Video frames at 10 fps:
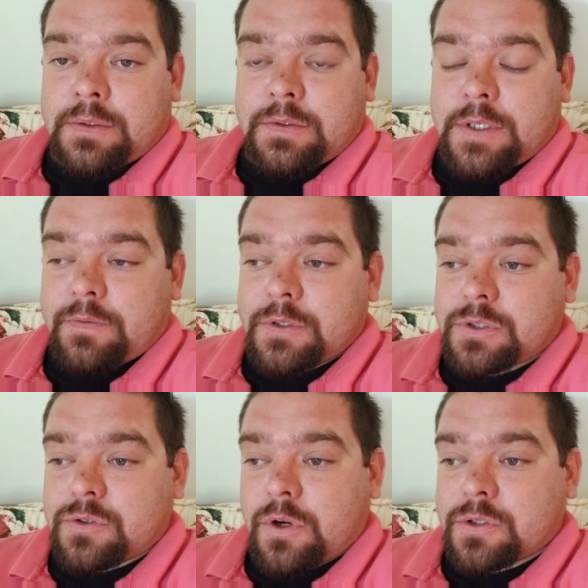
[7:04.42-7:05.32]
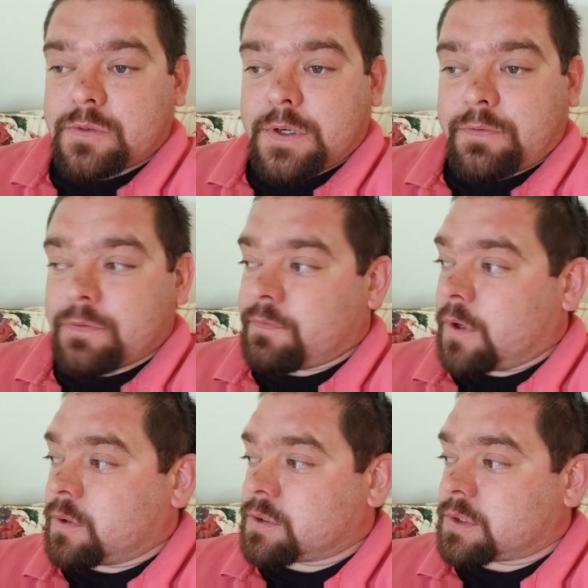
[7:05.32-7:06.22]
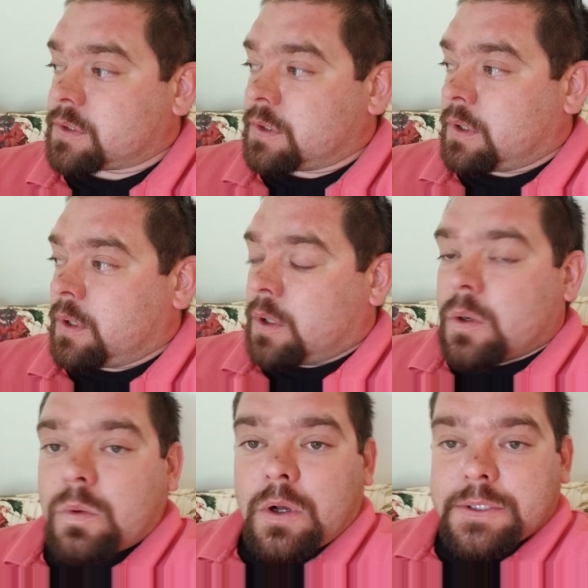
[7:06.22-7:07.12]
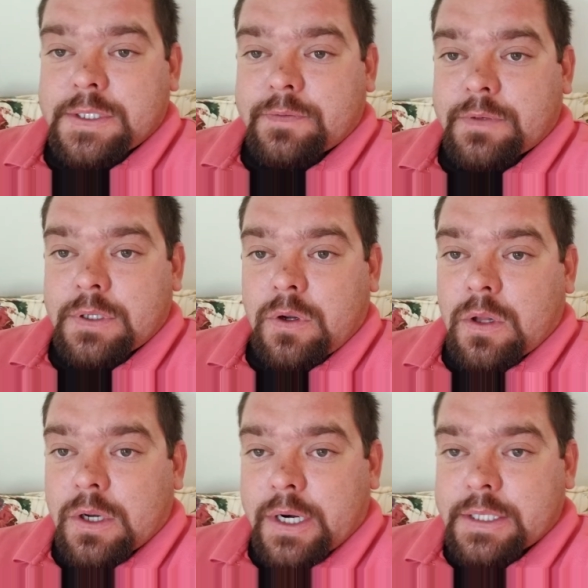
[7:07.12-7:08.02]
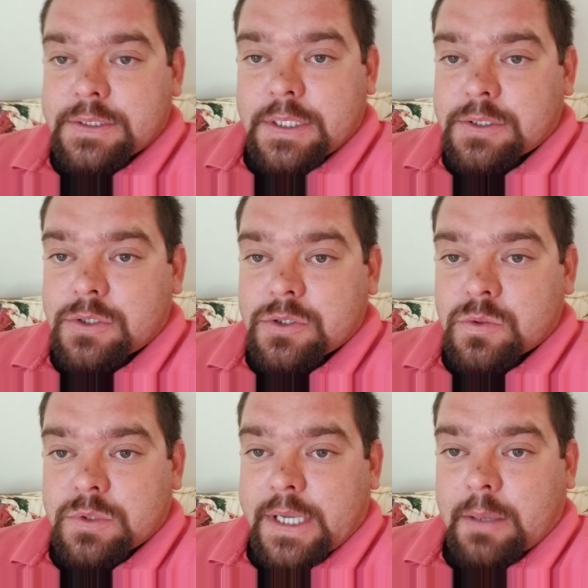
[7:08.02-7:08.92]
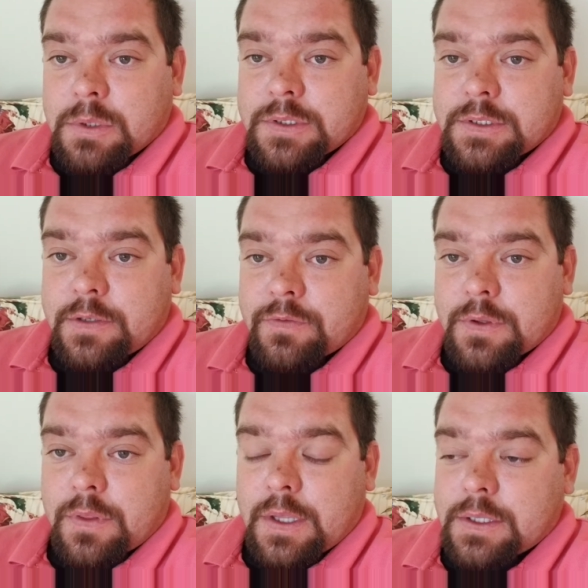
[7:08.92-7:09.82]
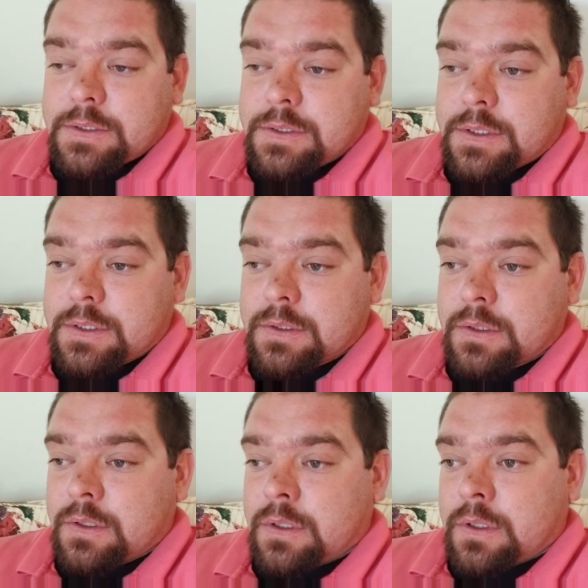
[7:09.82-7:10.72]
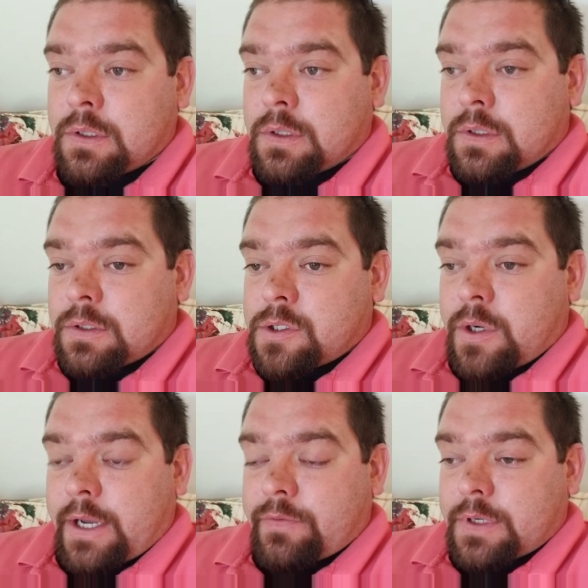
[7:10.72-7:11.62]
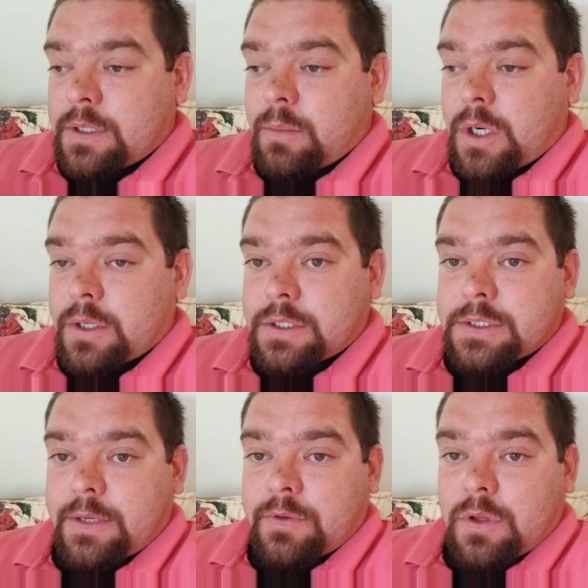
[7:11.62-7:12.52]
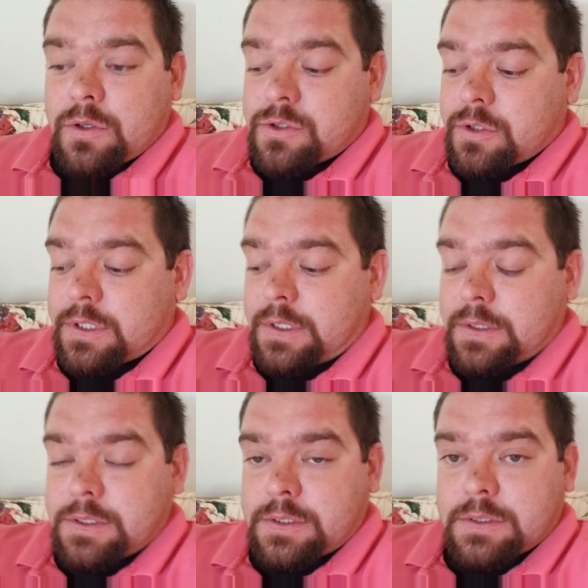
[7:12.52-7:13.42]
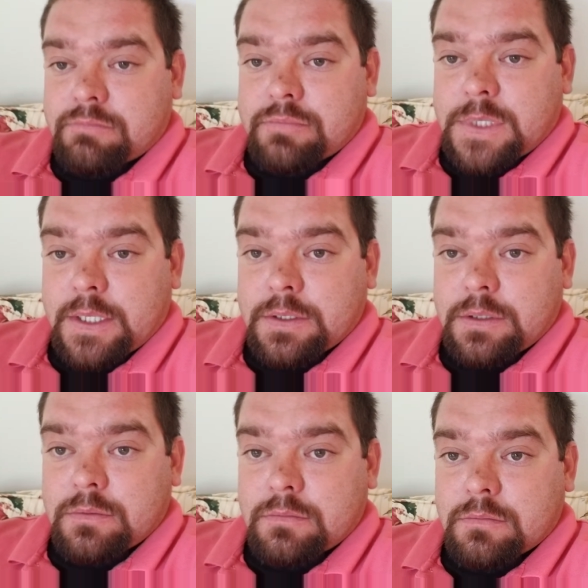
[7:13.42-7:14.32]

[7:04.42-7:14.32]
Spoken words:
Different strokes for different folks. We're all different. All our ancestors were dabbled in different things. And, African Americans have a larger Achilles tendon.